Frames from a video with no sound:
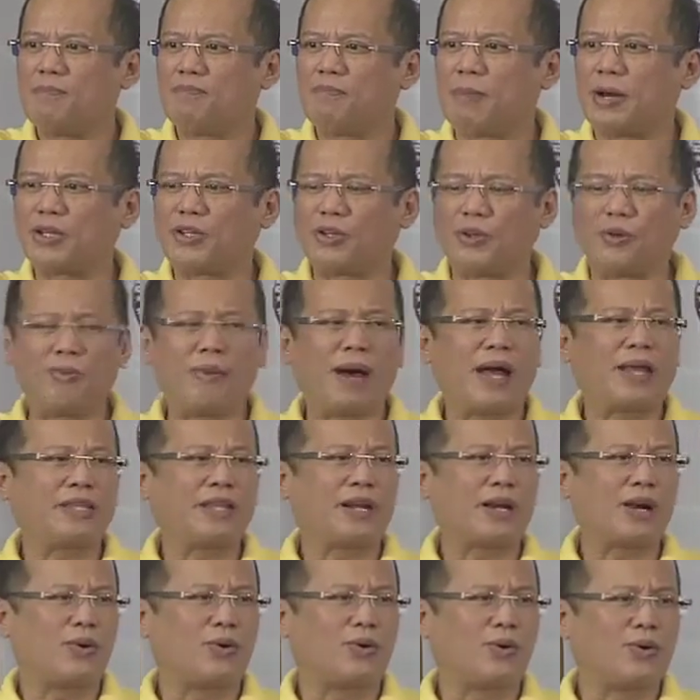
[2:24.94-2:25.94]
But no
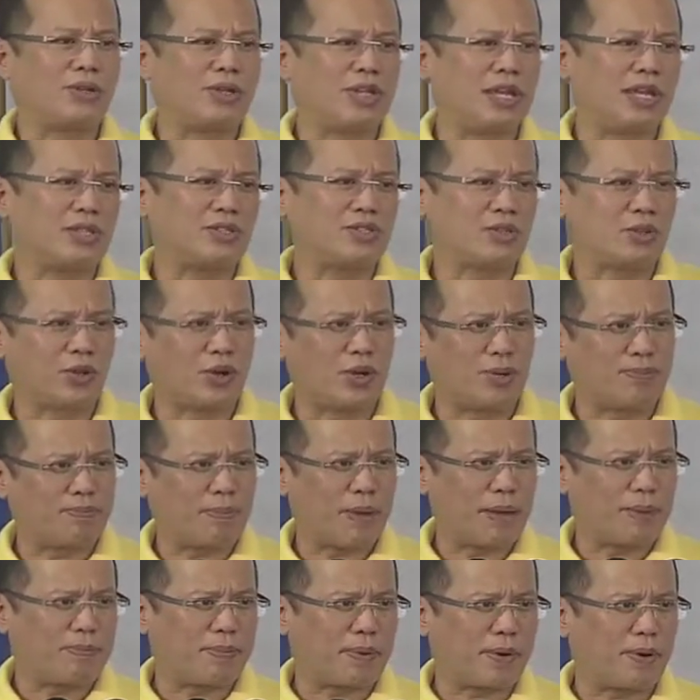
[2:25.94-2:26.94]
matter how good things look on
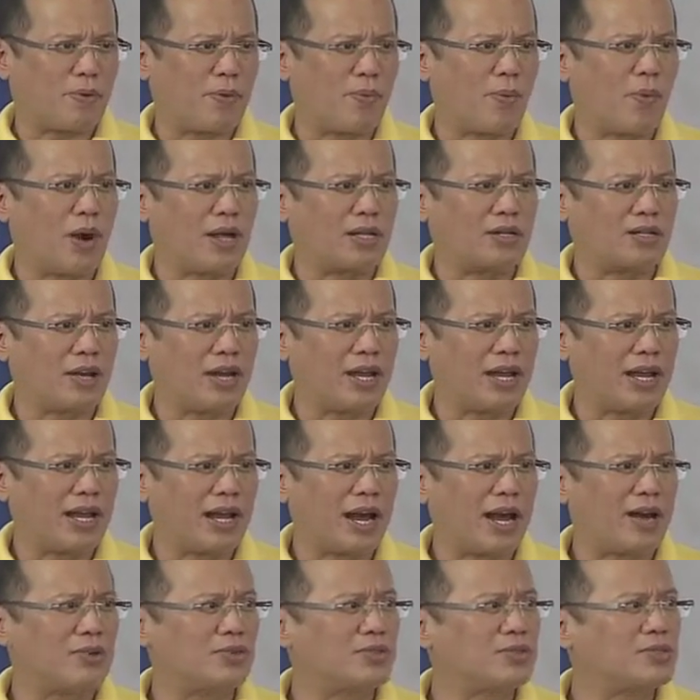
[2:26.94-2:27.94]
paper, what really
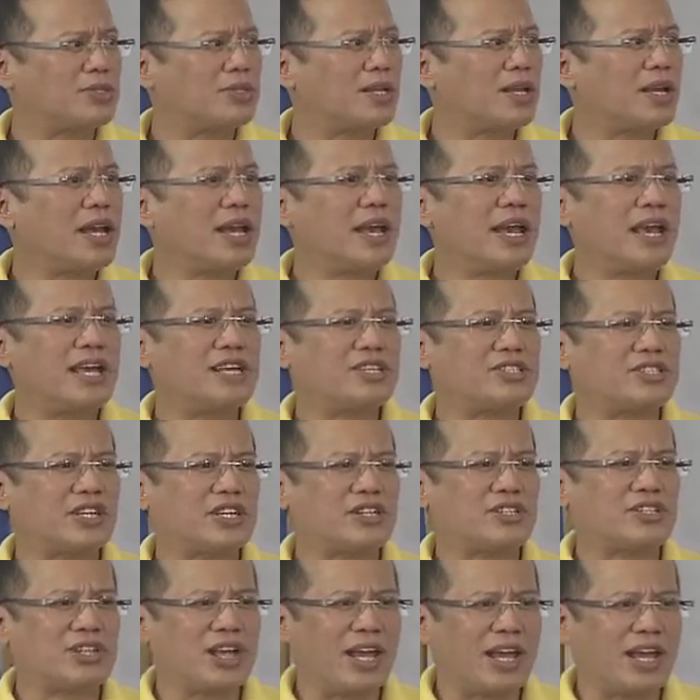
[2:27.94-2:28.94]
counts is the
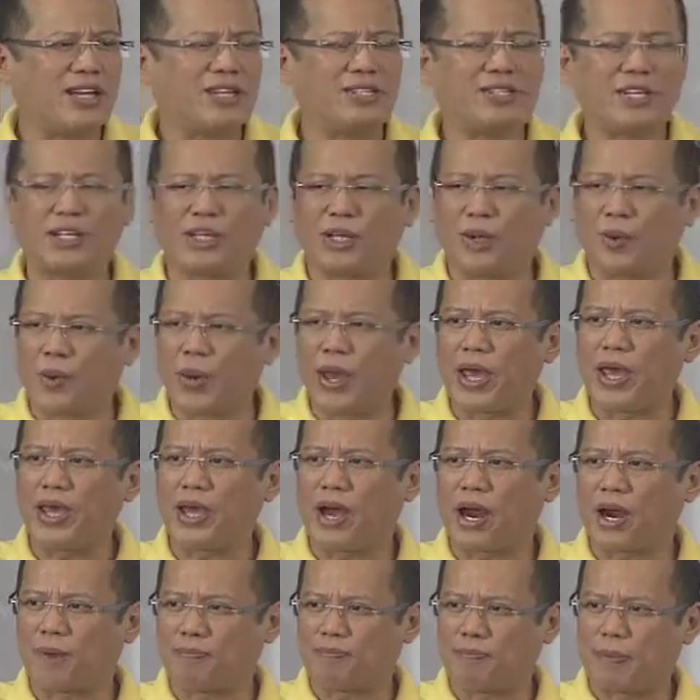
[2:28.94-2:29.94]
change in the way
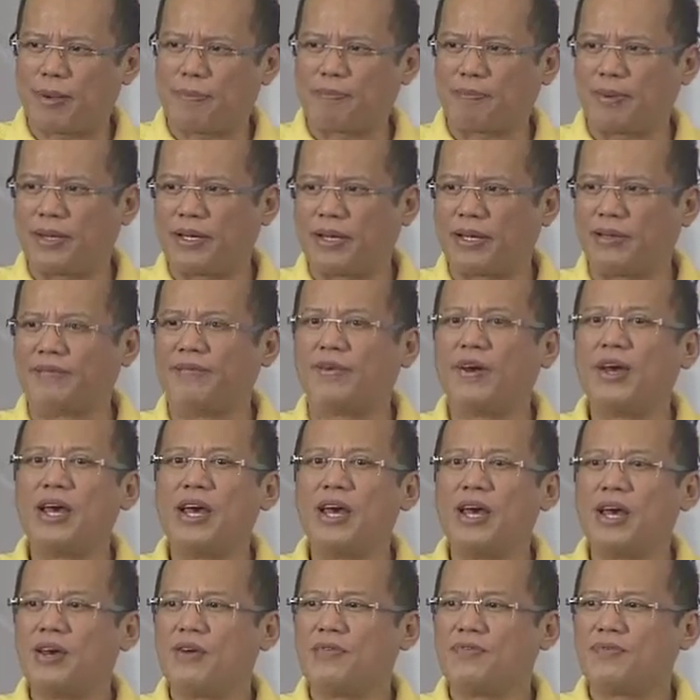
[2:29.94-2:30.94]
our people live.
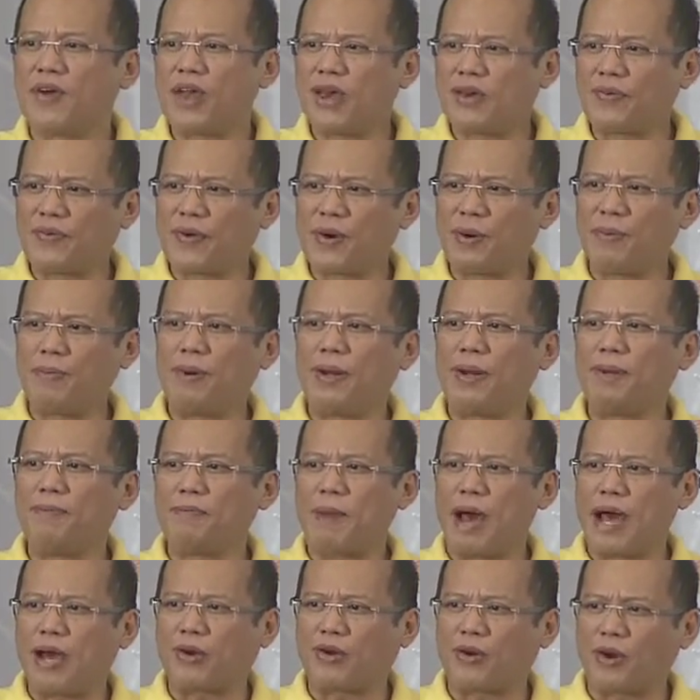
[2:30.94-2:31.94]
Favorable
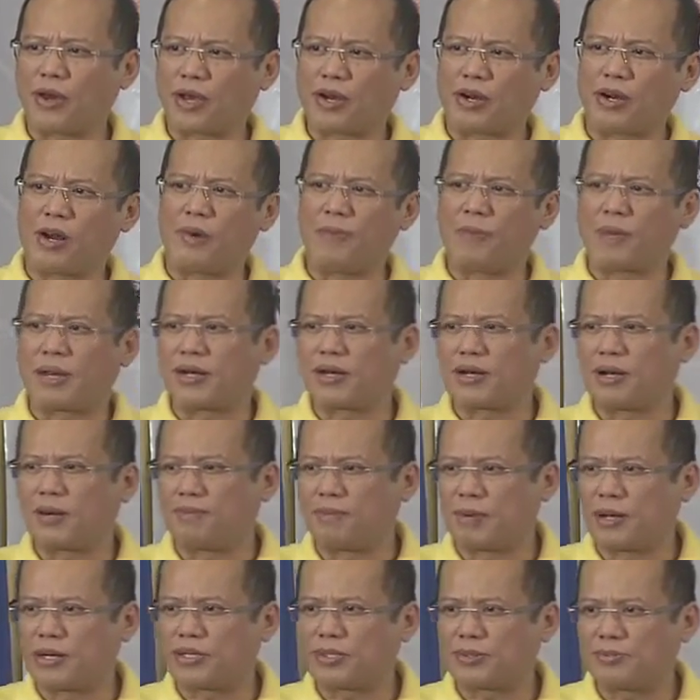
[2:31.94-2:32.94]
macroeconomic
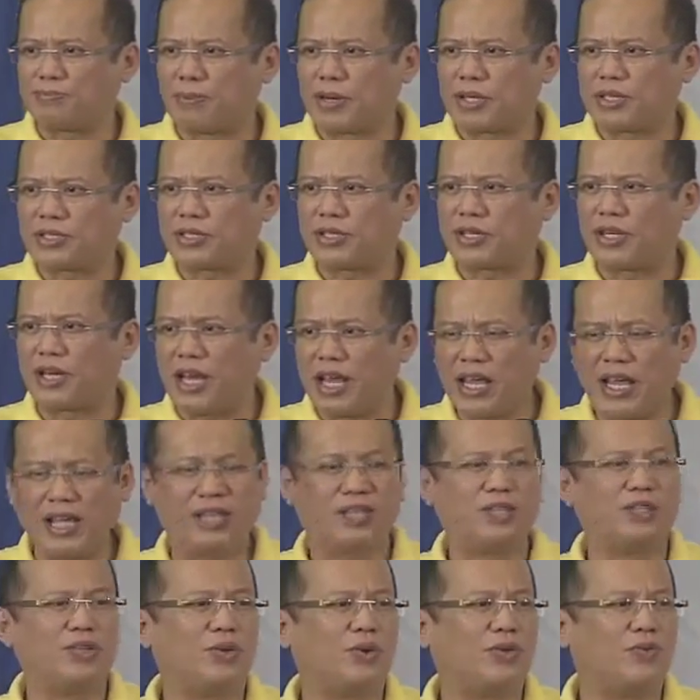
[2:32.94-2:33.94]
numbers must lead
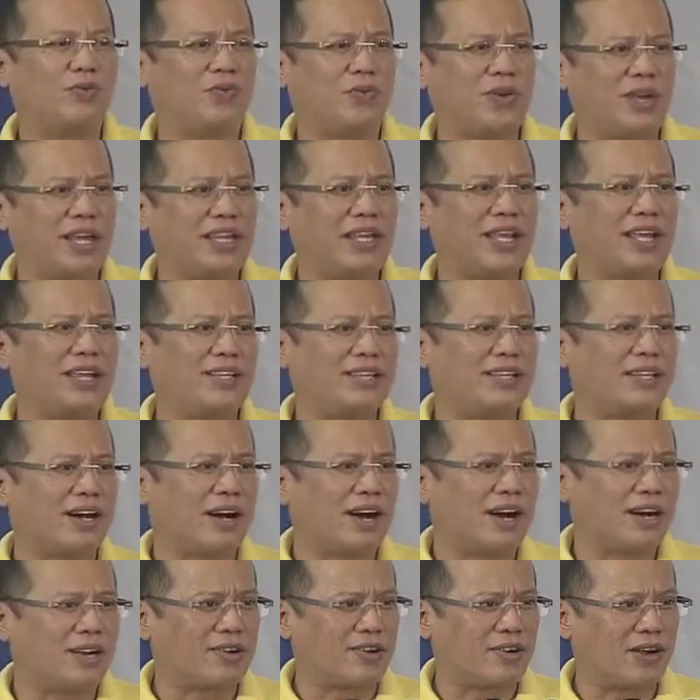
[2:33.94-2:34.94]
to feeding the
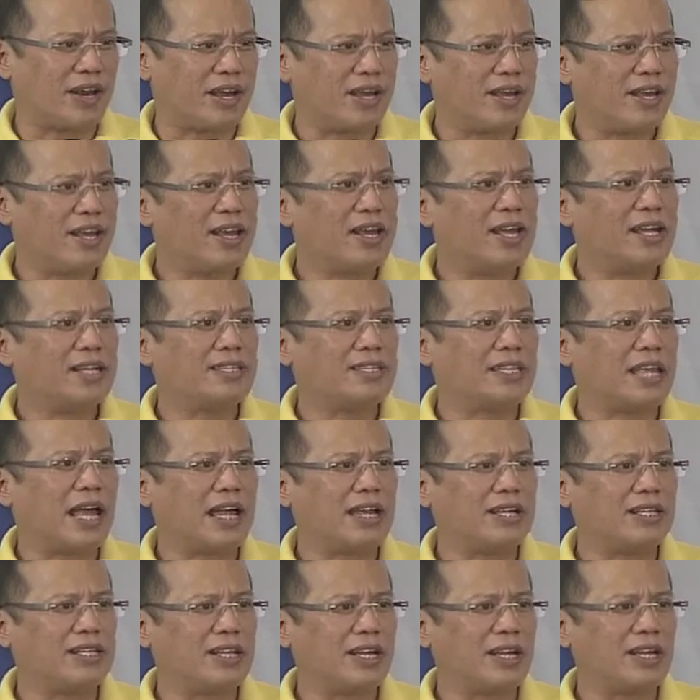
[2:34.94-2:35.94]
hungry,
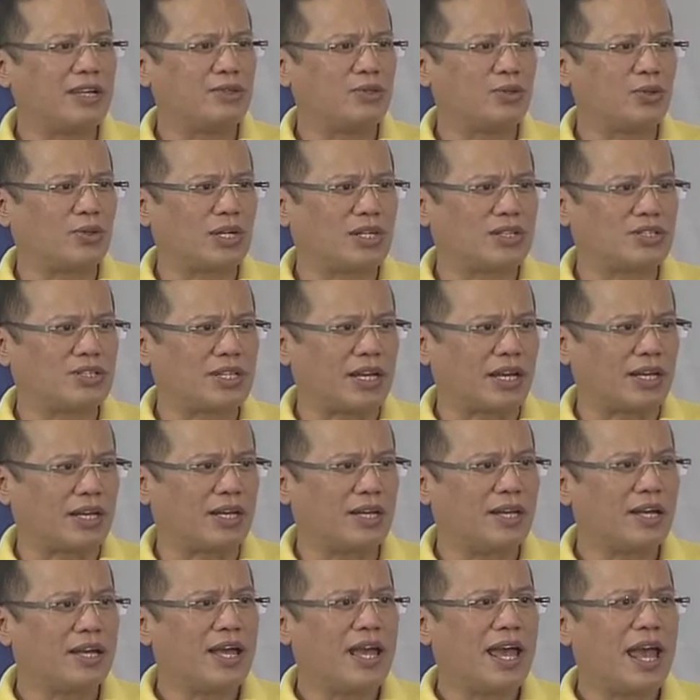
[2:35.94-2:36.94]
tending to the sick,
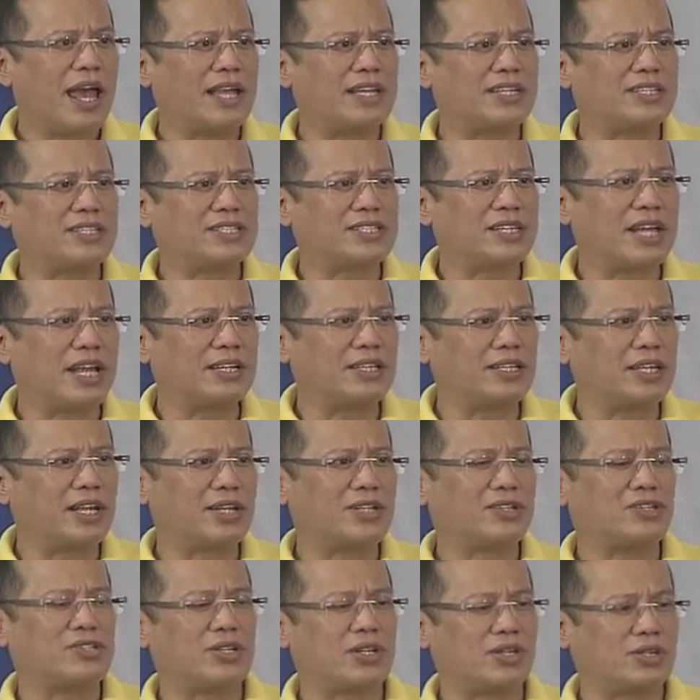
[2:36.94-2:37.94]
and
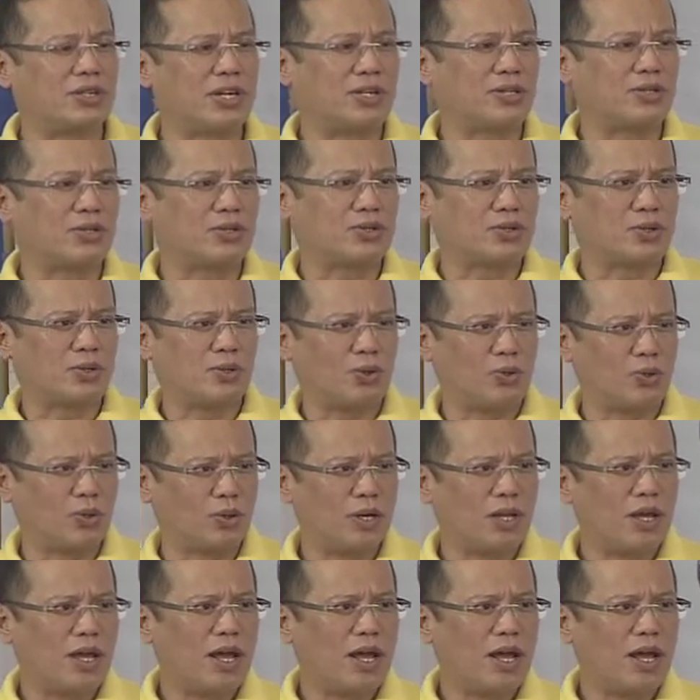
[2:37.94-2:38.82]
sending children to school.